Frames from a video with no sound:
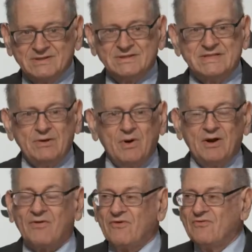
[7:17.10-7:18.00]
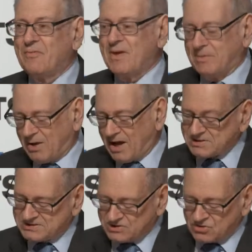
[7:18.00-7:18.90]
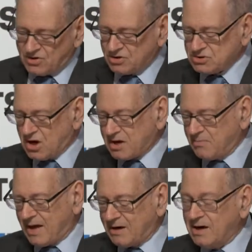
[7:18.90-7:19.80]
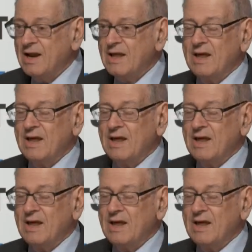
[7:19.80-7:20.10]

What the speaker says: see what it says about blocks, it's going to talk about it